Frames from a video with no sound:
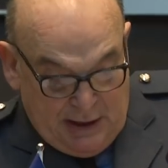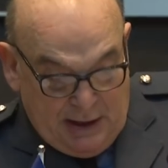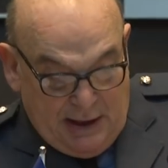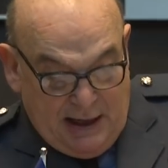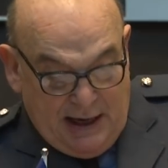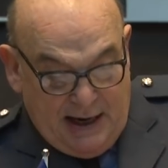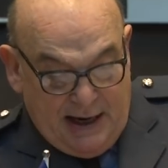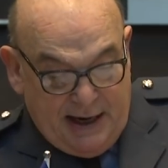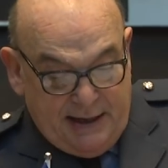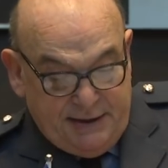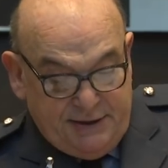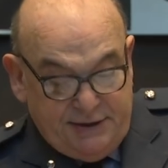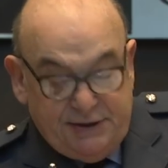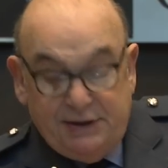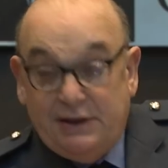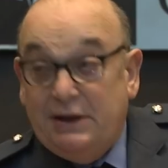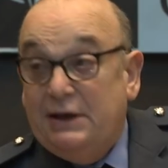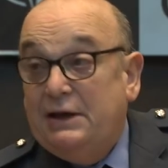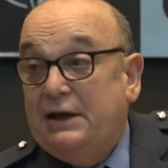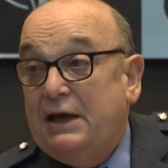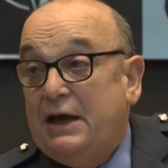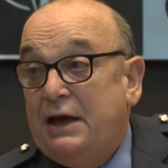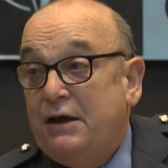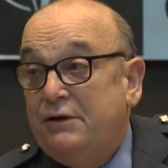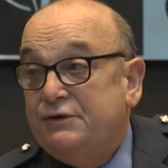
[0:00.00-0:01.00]
and
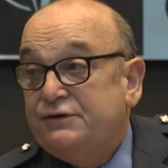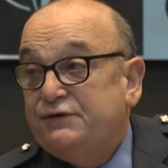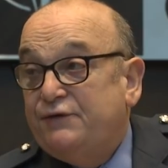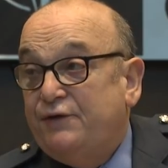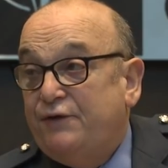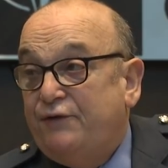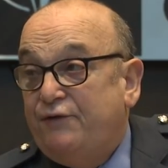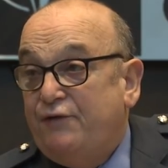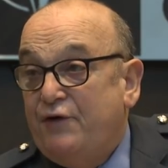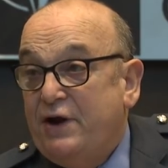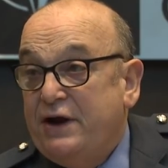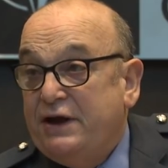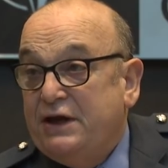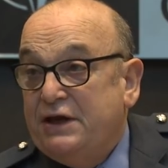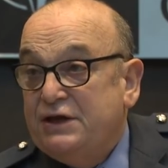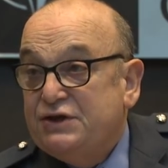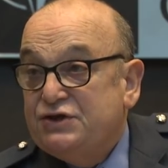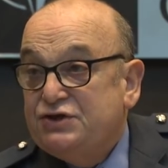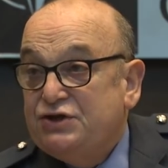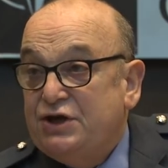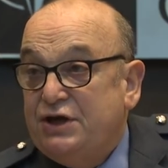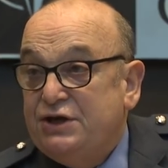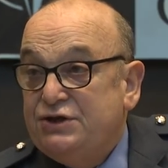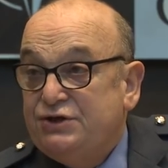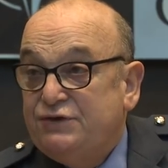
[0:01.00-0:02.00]
allows for a frank
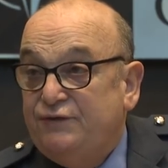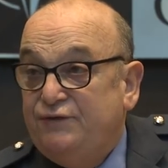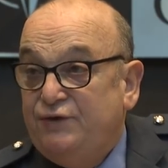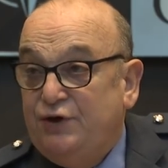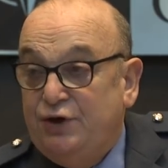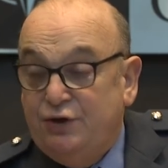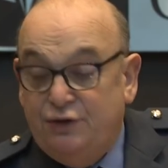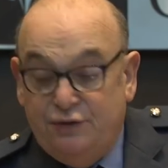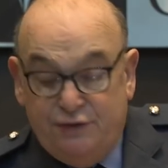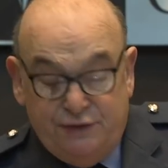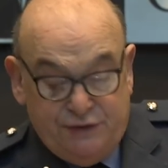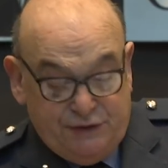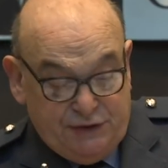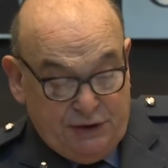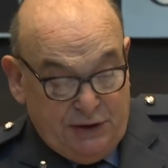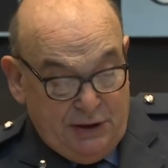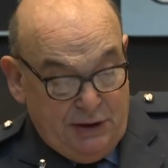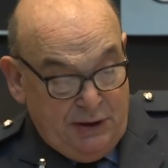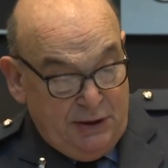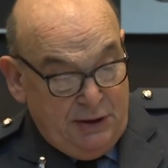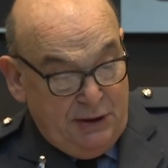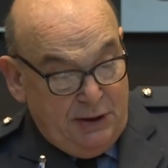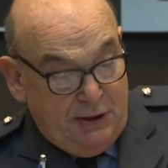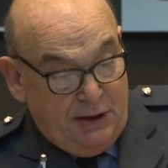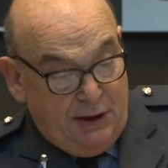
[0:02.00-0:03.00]
exchange of views,
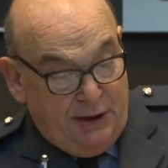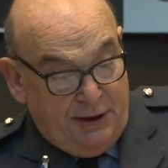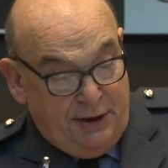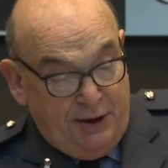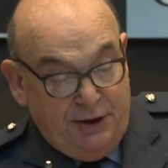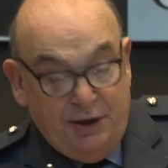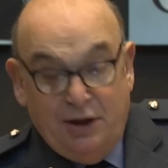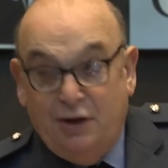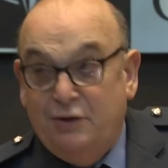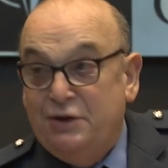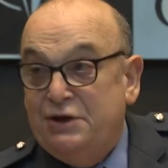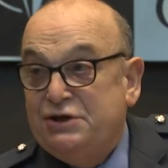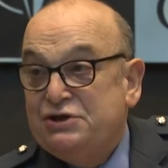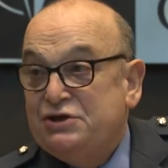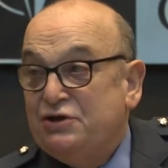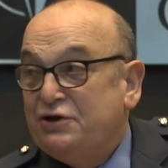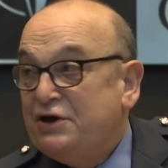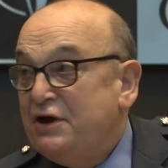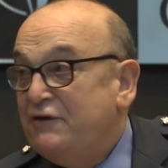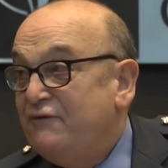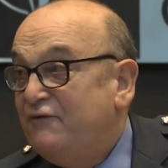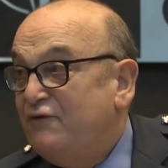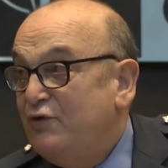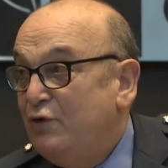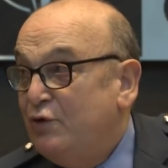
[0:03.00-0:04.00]
and I know he's
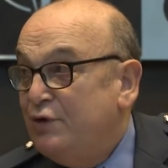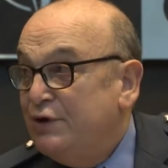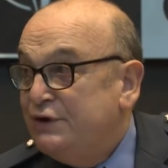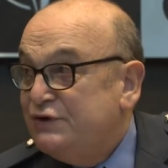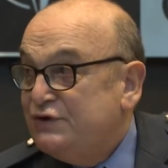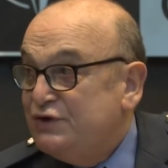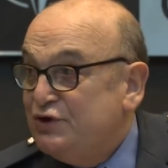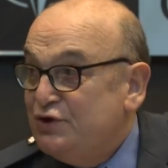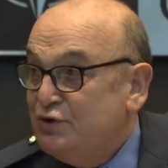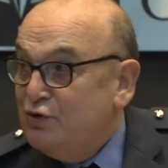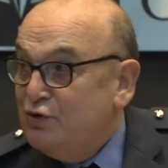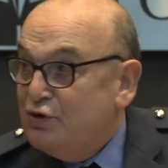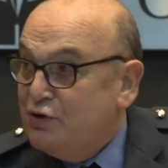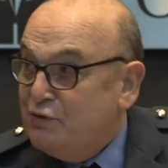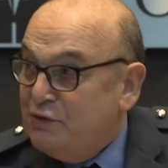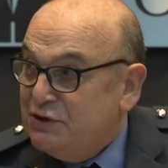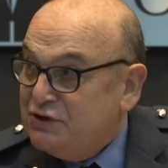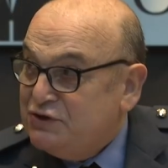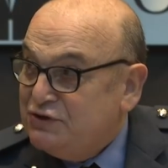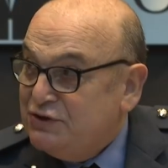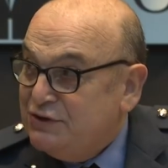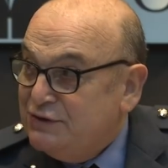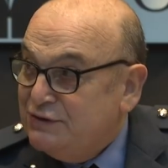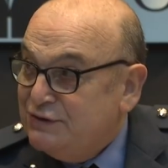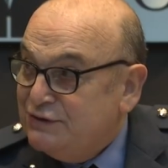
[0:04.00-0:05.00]
looking forward to
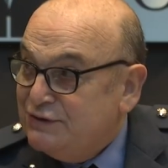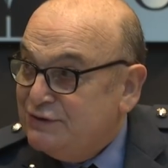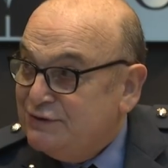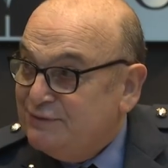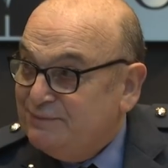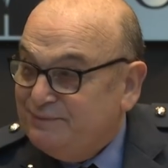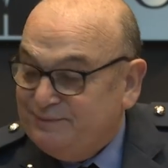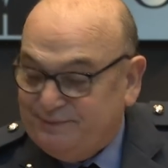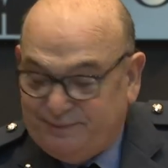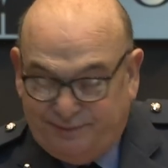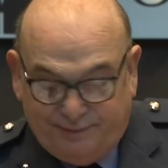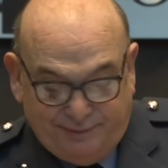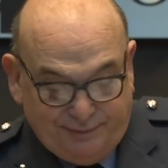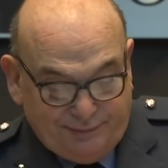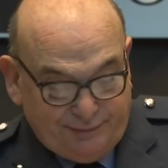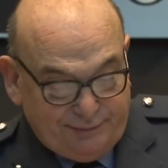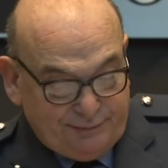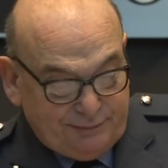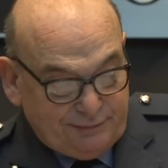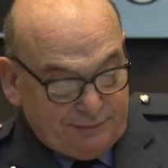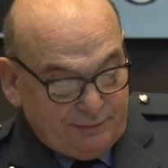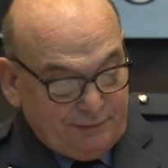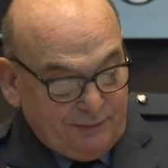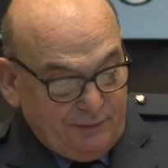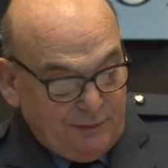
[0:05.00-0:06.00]
questions
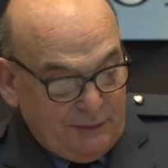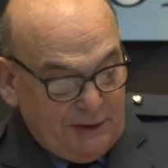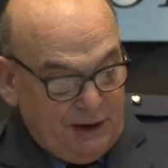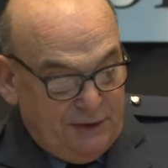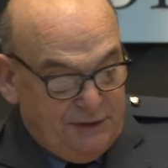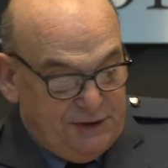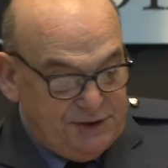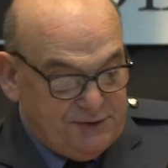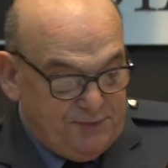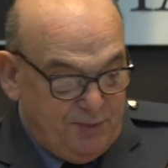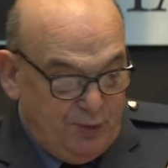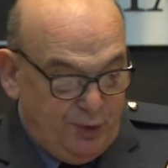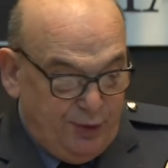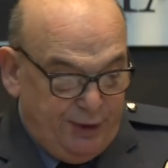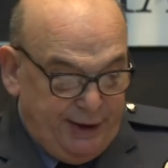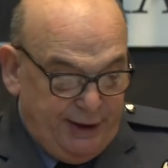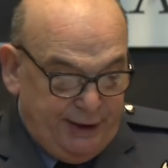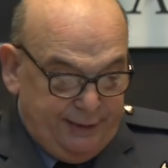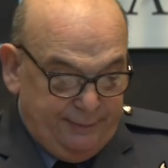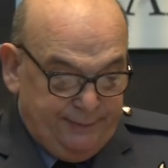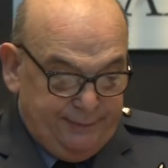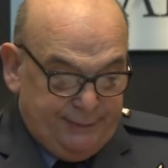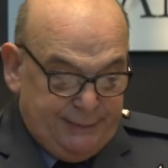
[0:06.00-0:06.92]
this morning.